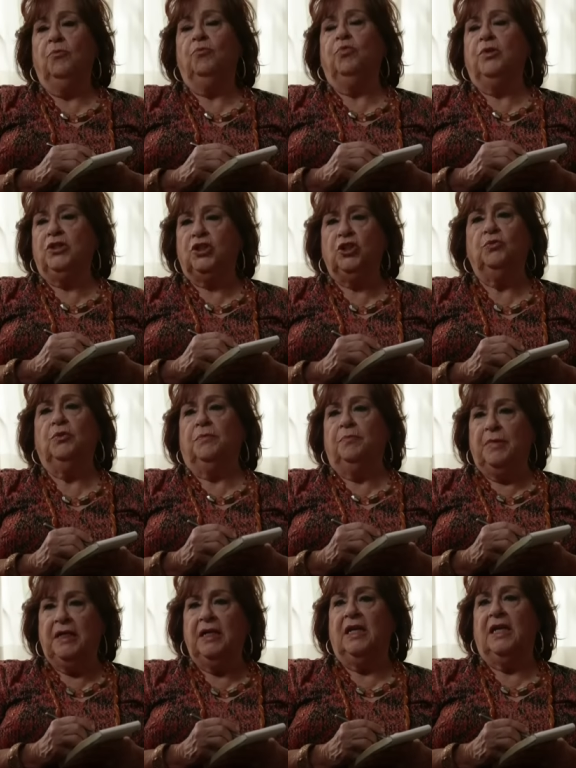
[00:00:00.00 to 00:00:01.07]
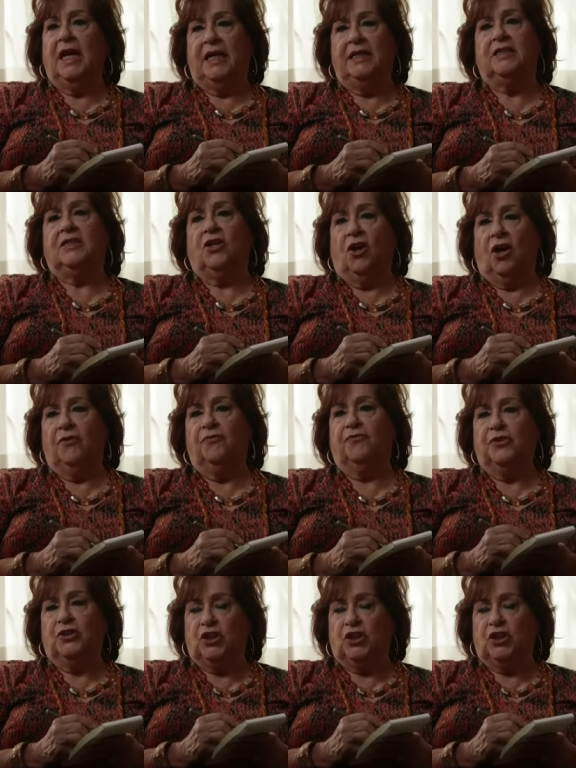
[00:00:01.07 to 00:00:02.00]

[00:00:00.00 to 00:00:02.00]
wish you would meet a nice guy for a